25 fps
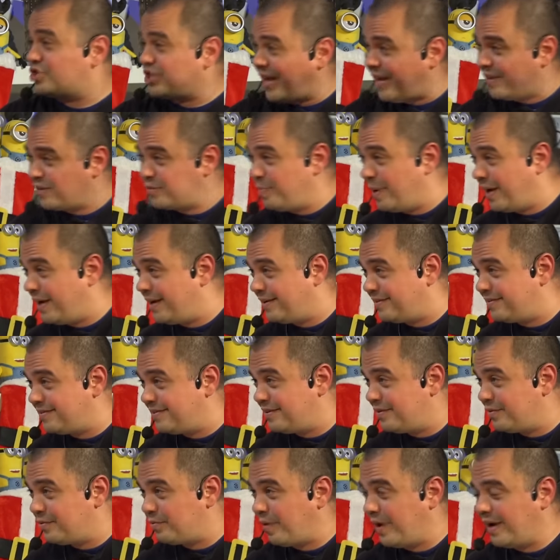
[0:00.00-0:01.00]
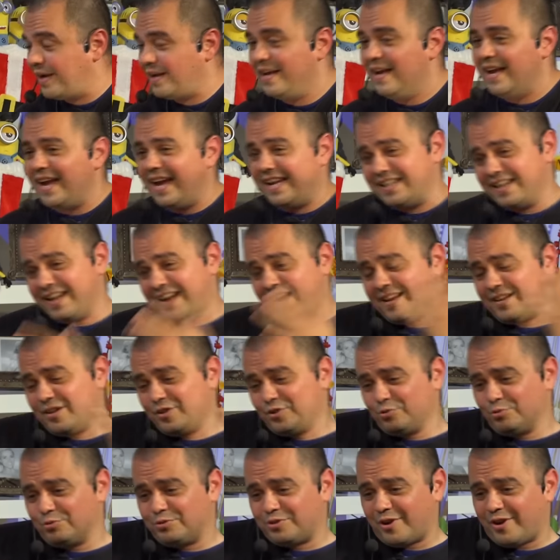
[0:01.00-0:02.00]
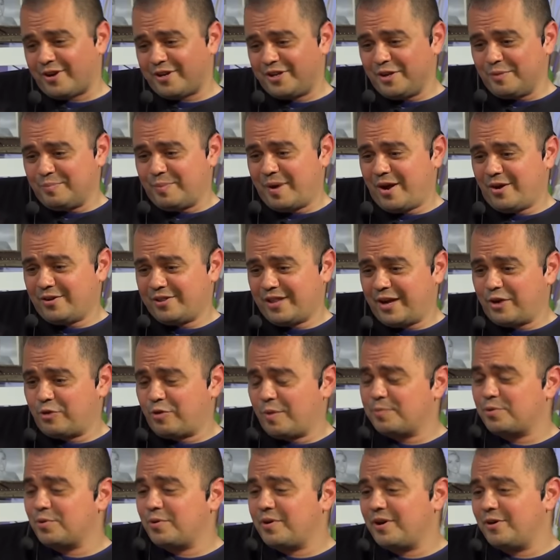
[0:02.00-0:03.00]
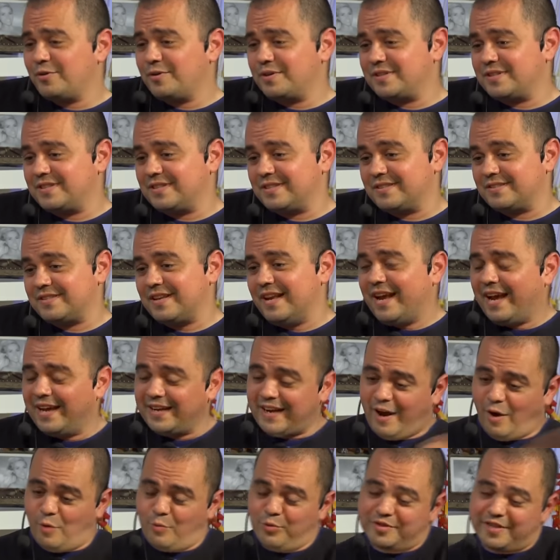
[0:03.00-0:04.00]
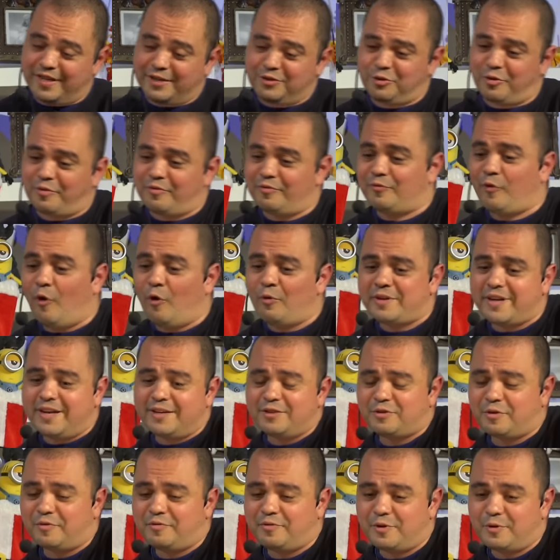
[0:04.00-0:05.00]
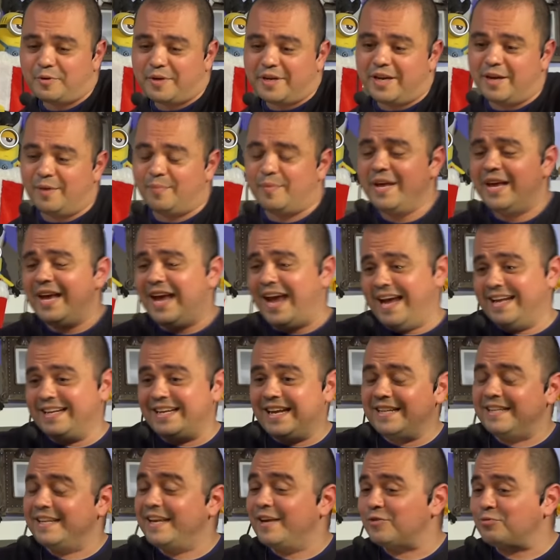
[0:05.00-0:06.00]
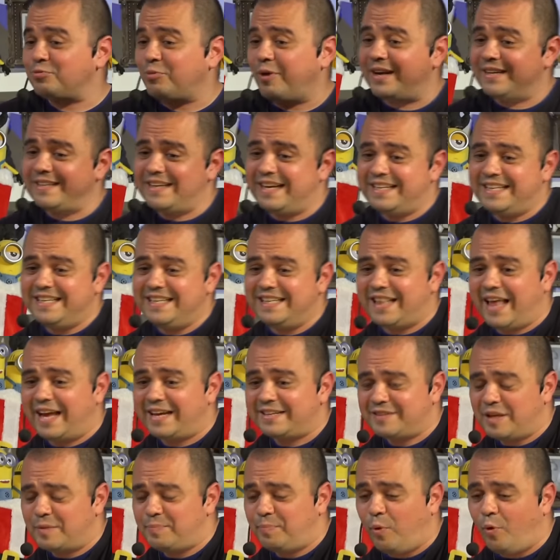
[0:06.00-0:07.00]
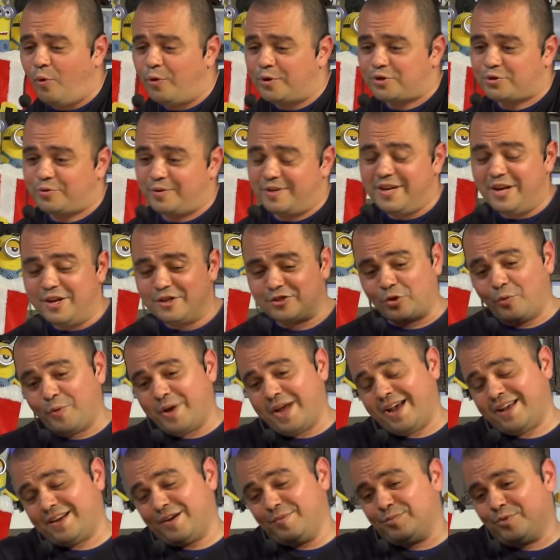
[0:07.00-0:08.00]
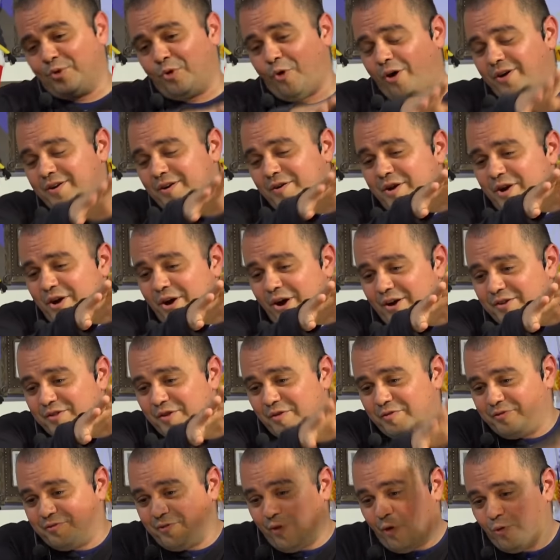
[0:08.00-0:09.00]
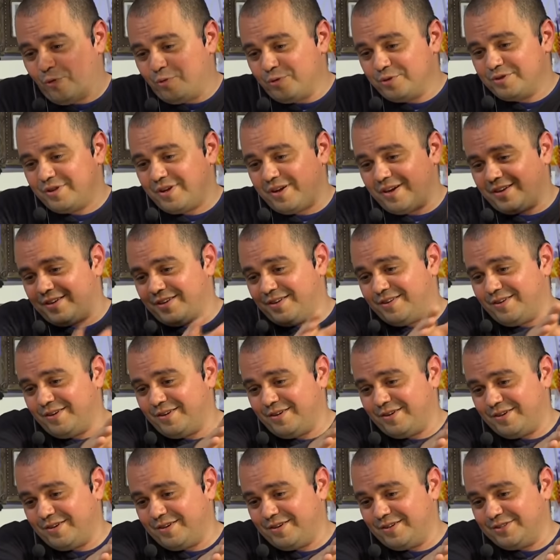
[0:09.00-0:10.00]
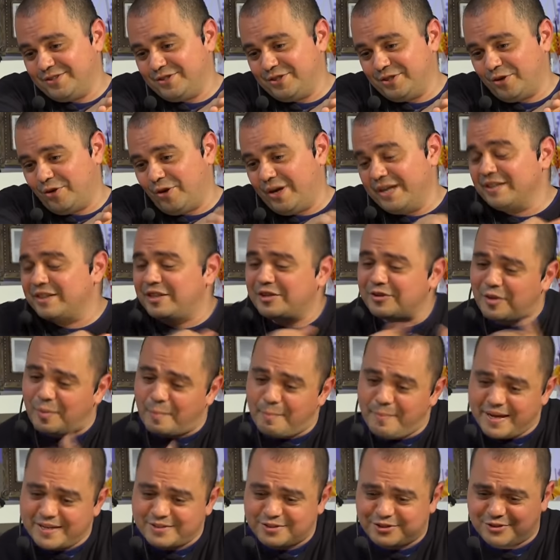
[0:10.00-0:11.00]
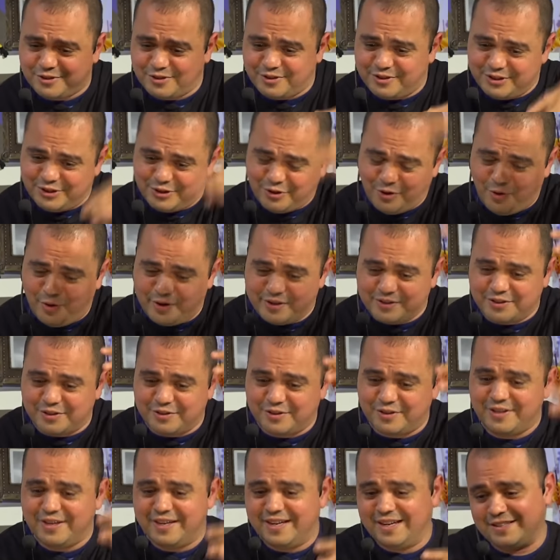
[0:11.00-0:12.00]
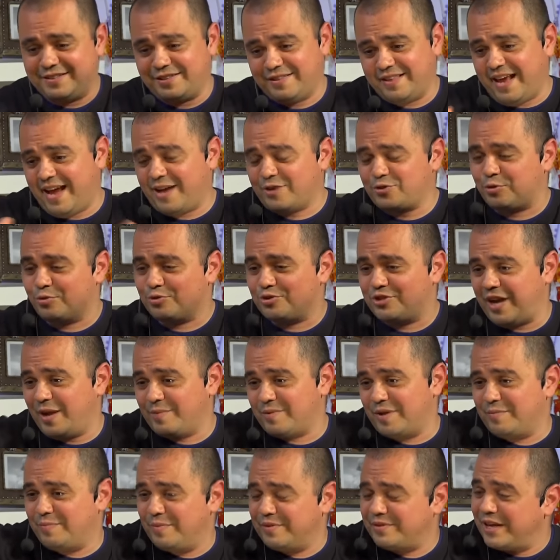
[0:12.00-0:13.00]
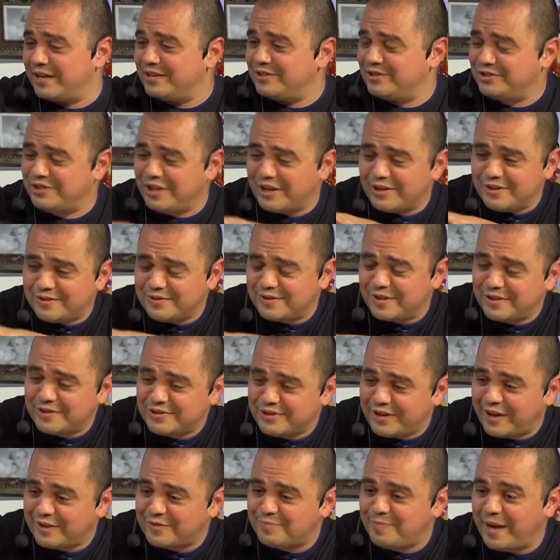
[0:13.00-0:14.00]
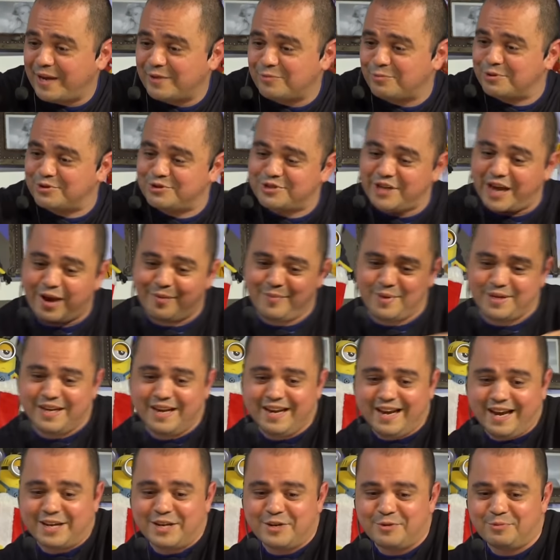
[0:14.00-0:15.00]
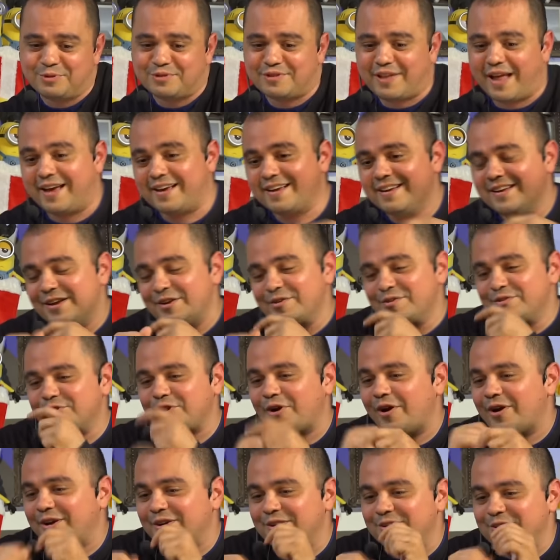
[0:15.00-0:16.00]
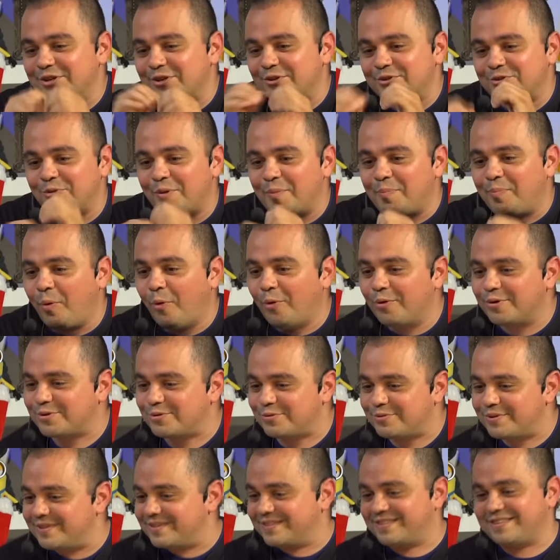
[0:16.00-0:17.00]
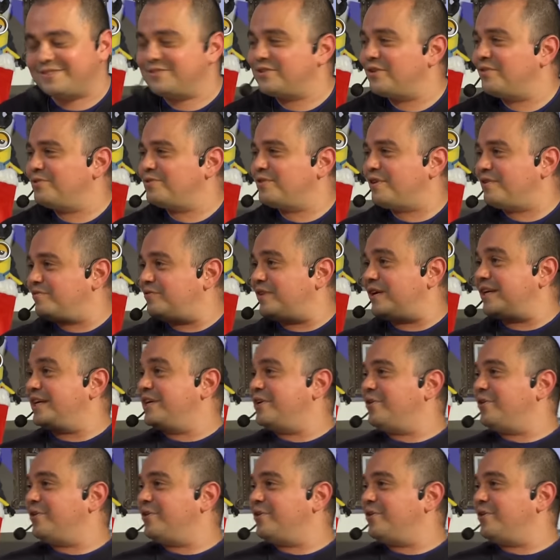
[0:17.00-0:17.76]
jazz band, right? And then I had a dude talking about like cryptocurrencies, and I was inter- phone interviewing him, and then guess what? And then he like did poetry, so we had him on a on the phone, uh, uh, uh you know, into the mixer, you know, into the into the actual jam. The the the, the jazz band was jamming, and he was like, talking, you know, doing poetry. It's just so it was like fucking